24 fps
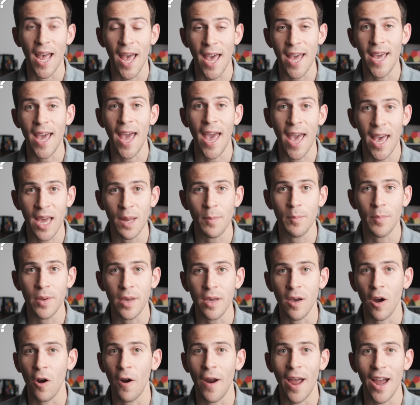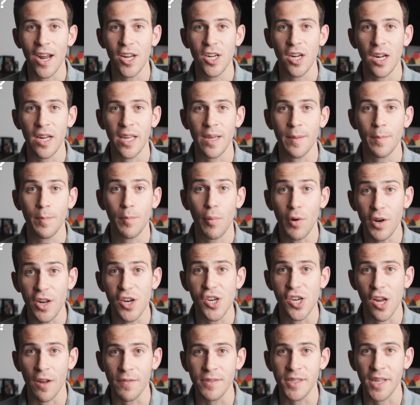A and B are actually pretty
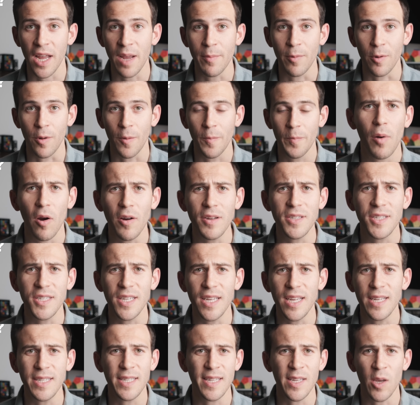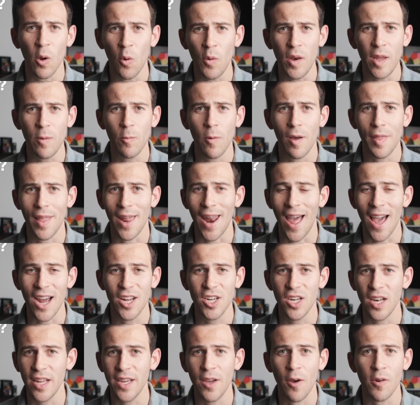shelf stable. Part C is the only one that
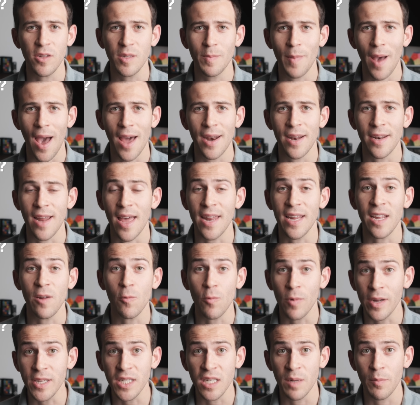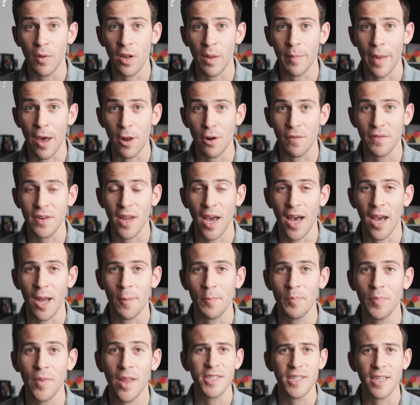actually goes bad in any reasonable amount of
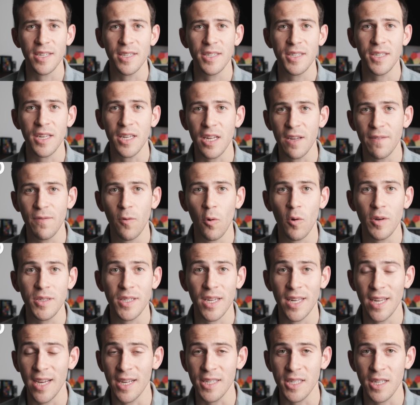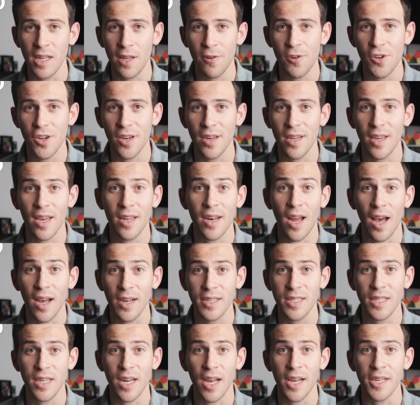time, since CD4 sitting in solution can
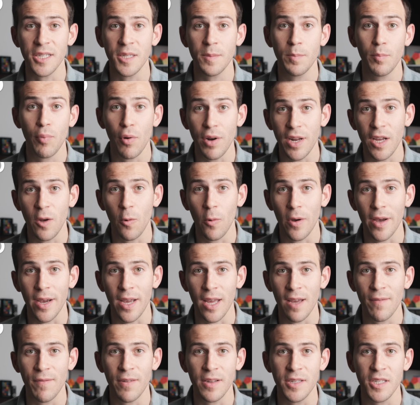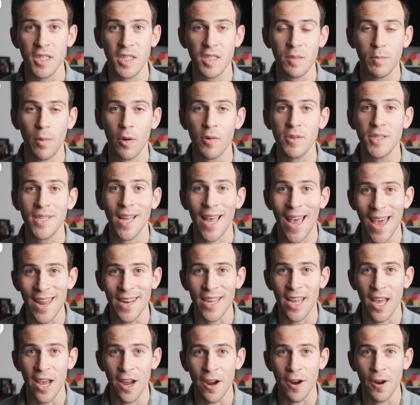oxidize pretty quick if it's exposed to
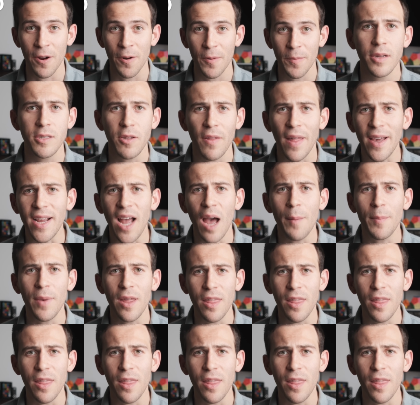any air. So that got me